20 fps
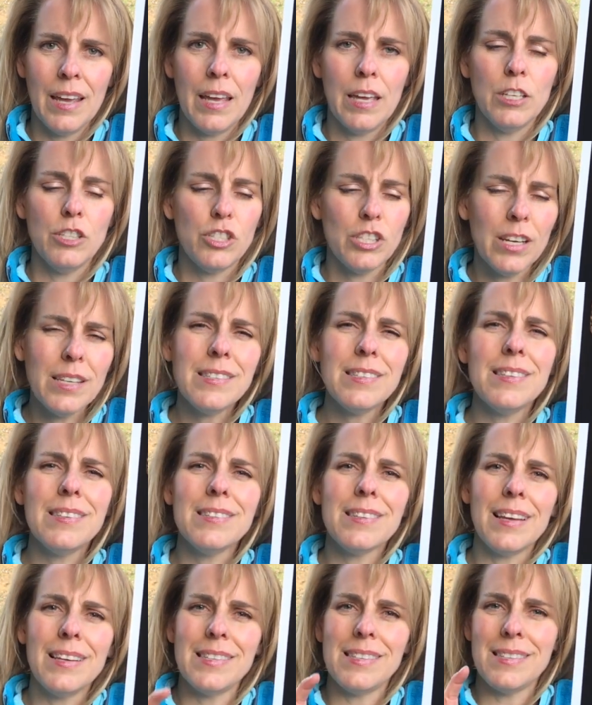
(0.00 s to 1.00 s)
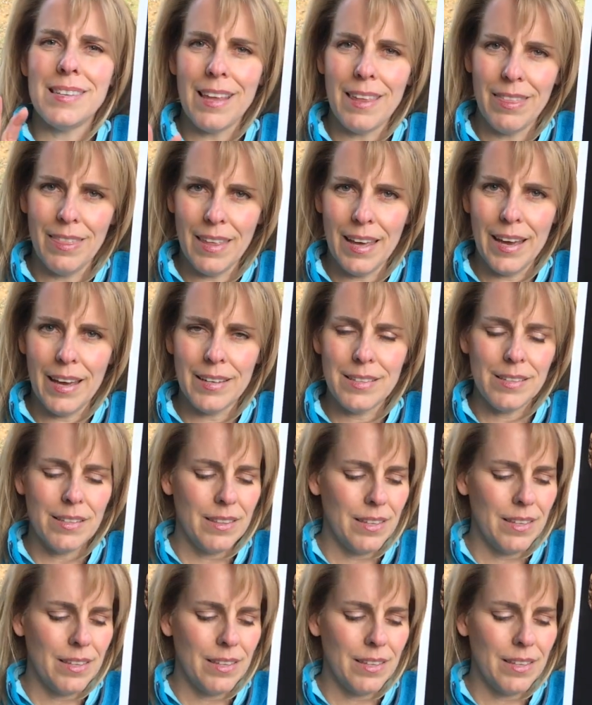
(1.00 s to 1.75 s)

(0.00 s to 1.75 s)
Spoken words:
And just as I said that,